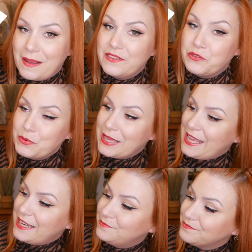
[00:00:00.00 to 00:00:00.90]
by
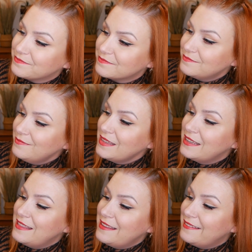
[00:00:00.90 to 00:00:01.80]
Sukin.
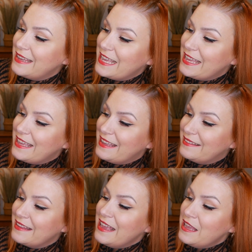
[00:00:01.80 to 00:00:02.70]
And this
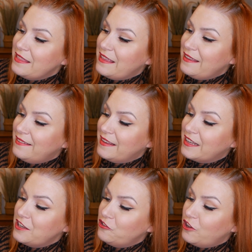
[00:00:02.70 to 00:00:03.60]
is their
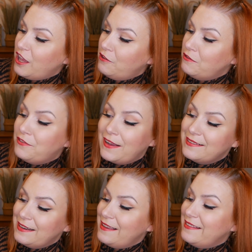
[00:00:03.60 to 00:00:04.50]
signature
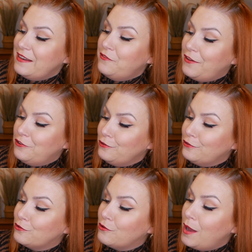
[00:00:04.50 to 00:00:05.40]
revitalizing facial
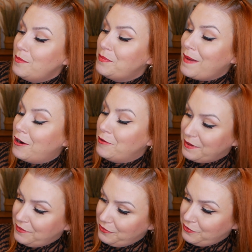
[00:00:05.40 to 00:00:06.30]
scrub,
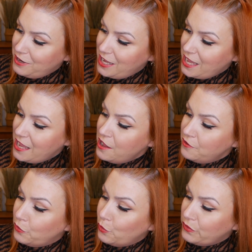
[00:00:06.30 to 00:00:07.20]
paraben free
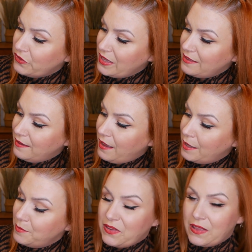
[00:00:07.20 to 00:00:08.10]
for all skin
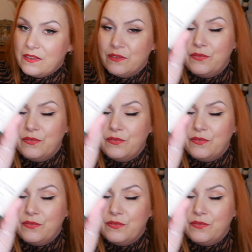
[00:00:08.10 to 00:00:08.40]
types, and there's